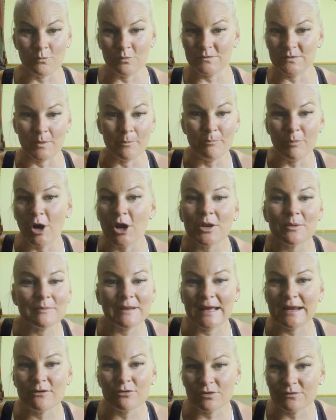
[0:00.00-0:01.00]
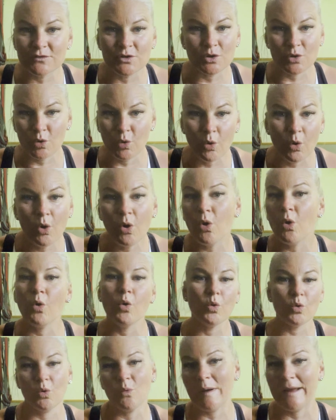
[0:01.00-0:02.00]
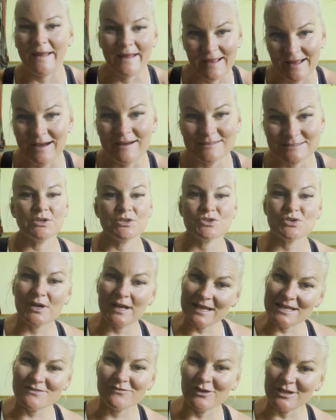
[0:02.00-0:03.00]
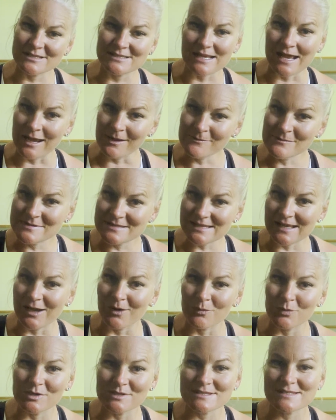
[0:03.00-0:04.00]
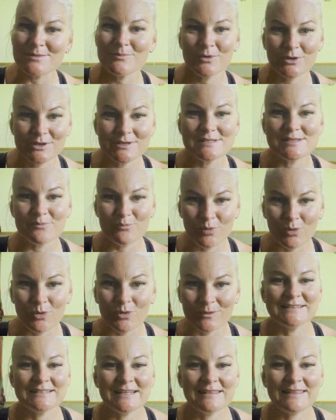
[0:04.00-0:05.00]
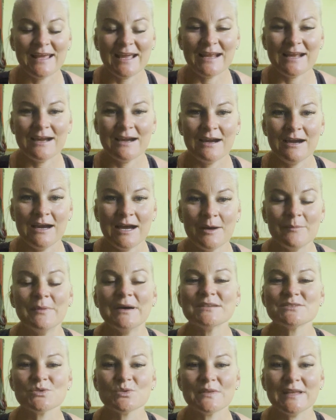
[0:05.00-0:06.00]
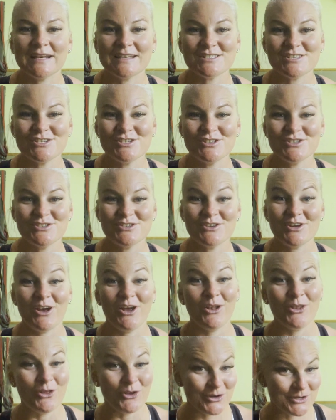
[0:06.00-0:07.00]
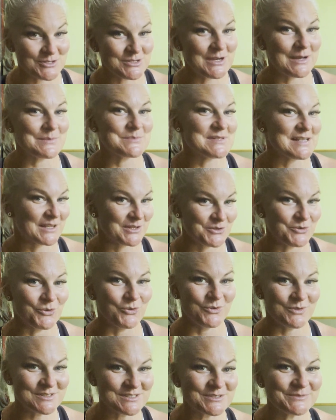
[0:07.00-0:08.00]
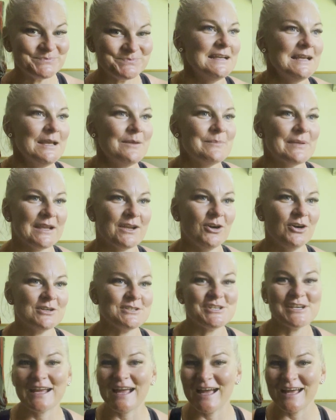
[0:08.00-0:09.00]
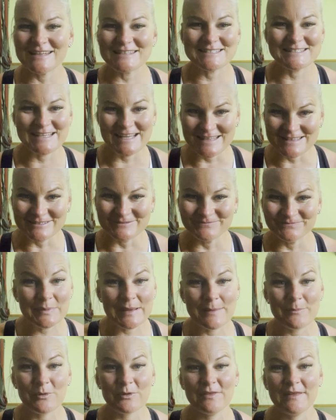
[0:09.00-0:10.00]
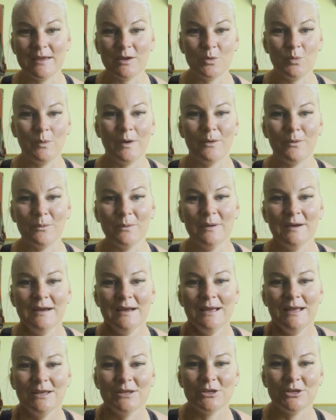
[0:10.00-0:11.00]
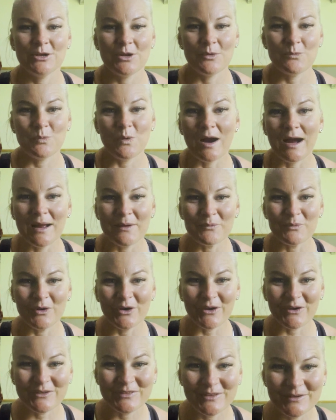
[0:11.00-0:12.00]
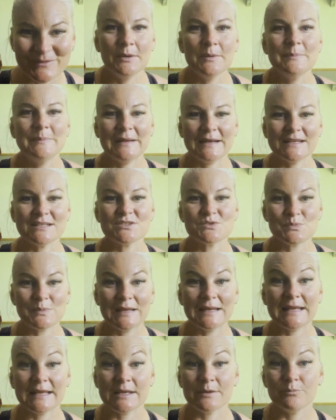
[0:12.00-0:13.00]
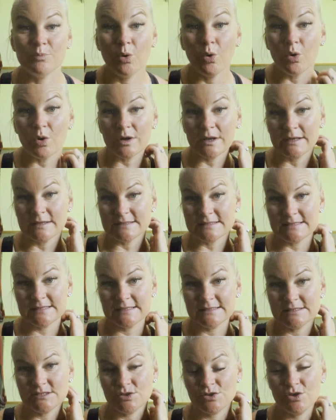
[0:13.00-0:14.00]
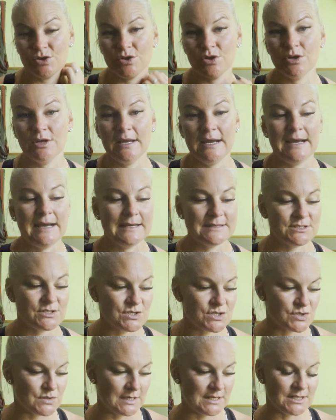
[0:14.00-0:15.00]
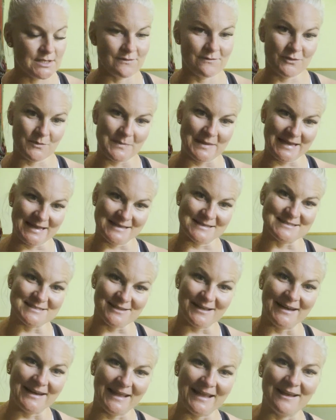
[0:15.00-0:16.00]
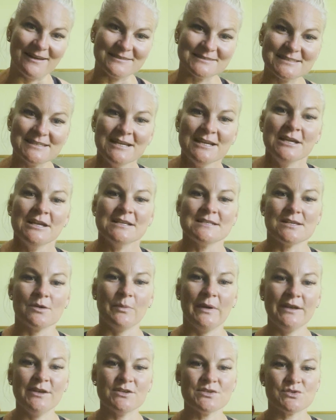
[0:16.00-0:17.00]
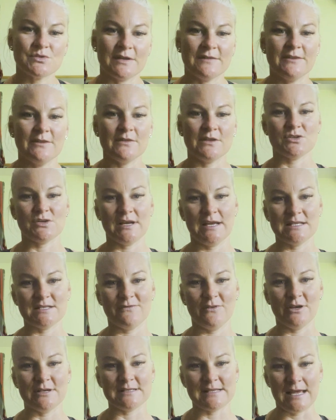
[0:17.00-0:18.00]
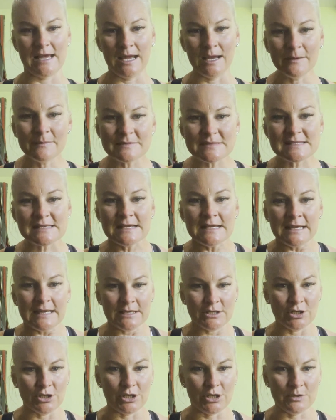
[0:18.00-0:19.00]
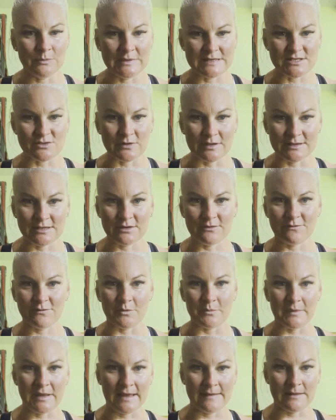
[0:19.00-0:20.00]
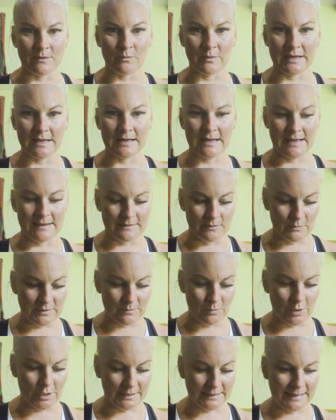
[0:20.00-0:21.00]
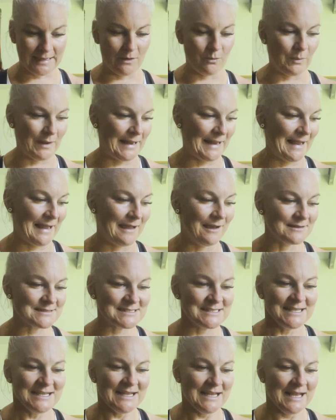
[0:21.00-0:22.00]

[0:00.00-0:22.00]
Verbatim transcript: the bottom layer of your core all the way out. The transverse abs are what's the most important. They are a muscle that is a lot of times ignored because you can't see them. People think, well, you know, why work them? But it's really important to strengthen from the inside out. So when you strengthen the transverse abs, you know, we strengthen from, and then we work our way out.